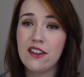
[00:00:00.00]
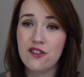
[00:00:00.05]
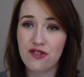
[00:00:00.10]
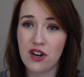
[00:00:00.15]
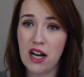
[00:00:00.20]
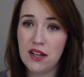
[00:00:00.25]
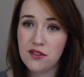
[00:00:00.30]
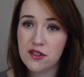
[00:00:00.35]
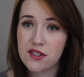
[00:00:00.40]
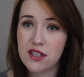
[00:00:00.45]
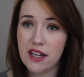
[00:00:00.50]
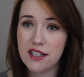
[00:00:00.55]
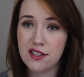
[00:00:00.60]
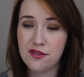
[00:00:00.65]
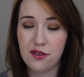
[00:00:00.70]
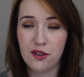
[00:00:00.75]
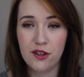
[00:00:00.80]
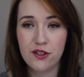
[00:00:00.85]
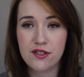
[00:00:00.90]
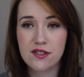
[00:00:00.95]
the travel size
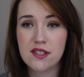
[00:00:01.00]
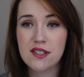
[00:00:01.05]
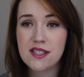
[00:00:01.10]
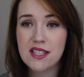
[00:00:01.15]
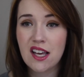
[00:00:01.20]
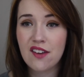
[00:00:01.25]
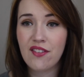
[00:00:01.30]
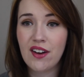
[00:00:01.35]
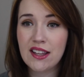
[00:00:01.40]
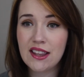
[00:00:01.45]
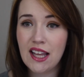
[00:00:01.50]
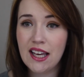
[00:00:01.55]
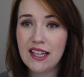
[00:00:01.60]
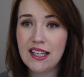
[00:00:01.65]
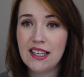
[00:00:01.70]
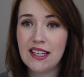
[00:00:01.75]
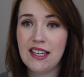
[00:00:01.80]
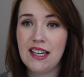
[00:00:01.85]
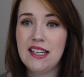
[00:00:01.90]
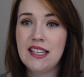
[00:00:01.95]
first to see if I like it.